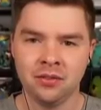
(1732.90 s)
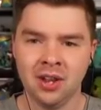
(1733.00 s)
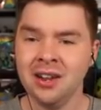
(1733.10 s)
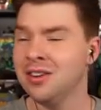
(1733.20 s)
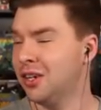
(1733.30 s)

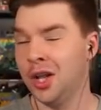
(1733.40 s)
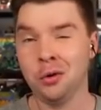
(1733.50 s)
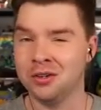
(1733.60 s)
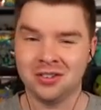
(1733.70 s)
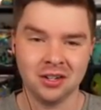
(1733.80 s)
not even
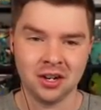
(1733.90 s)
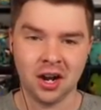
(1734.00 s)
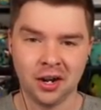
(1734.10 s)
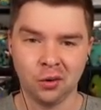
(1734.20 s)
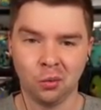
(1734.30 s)
close to
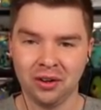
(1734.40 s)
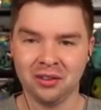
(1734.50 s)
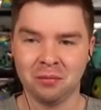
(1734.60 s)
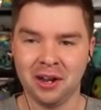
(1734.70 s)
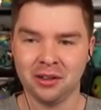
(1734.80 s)
done
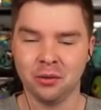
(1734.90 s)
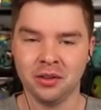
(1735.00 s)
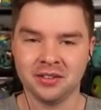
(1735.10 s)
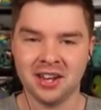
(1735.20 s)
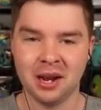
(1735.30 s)
with playing through
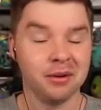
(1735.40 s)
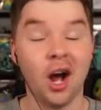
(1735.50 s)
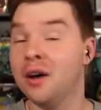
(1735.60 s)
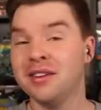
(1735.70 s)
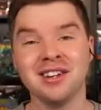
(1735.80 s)
this game. And
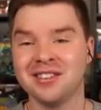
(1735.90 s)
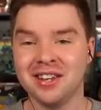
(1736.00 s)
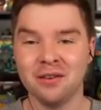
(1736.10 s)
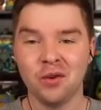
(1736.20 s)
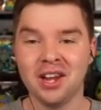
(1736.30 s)

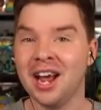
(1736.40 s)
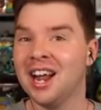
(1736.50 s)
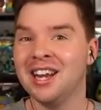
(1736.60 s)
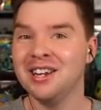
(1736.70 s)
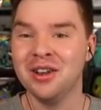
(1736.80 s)
obviously, if we get
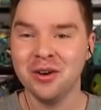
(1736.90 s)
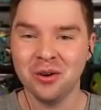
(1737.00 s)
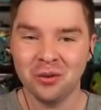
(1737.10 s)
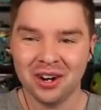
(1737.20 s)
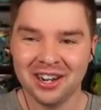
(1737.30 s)
any
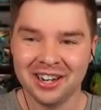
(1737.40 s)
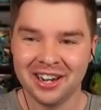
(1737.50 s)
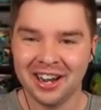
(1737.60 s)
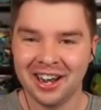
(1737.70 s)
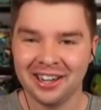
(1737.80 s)
new
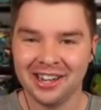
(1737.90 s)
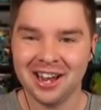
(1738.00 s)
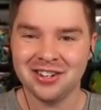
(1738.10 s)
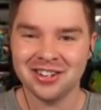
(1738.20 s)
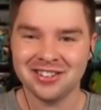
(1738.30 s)

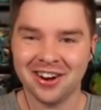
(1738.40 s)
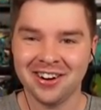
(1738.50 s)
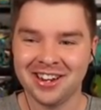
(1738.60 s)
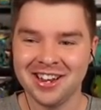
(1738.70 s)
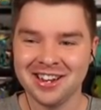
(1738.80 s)
Legends
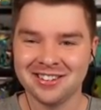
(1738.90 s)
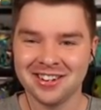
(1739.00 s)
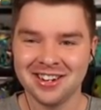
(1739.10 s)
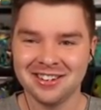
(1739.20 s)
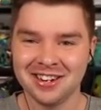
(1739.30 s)
Arceus uh,